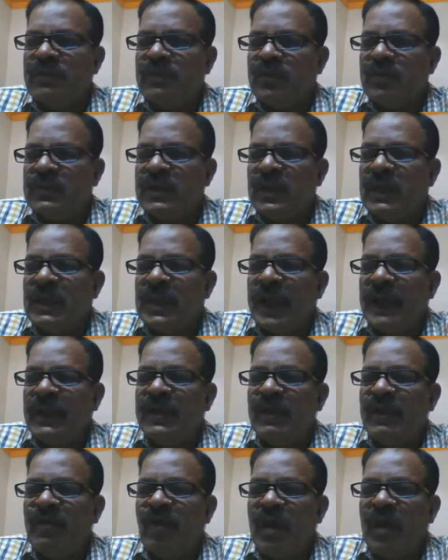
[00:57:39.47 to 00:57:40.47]
total
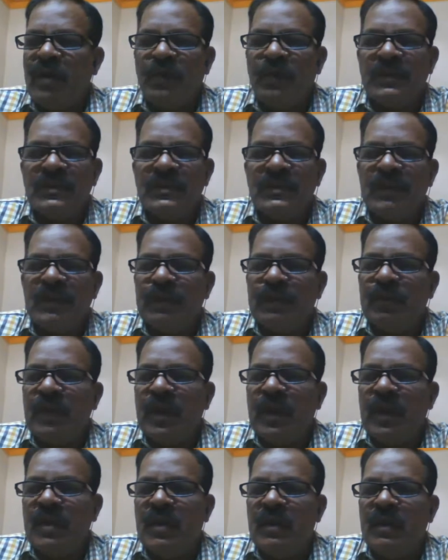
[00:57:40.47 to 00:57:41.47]
91% people
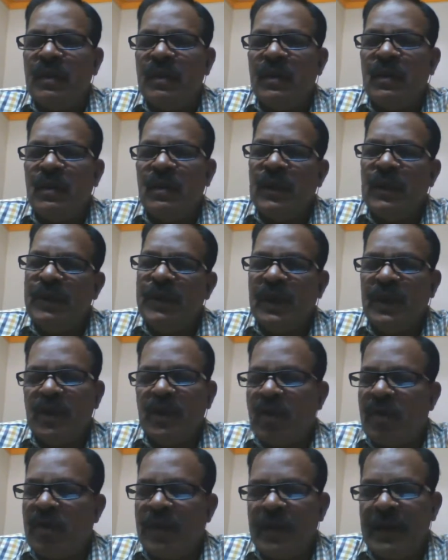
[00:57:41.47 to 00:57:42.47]
are living in
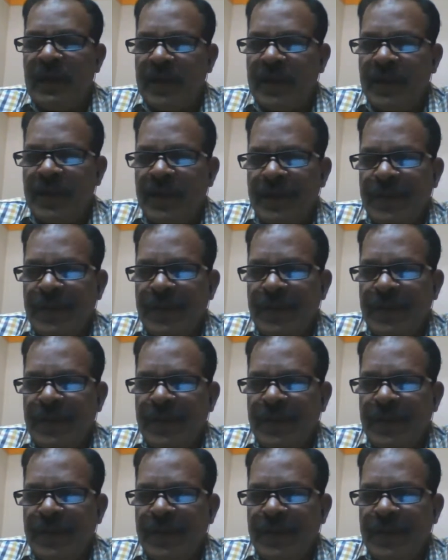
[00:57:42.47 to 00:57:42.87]
urban area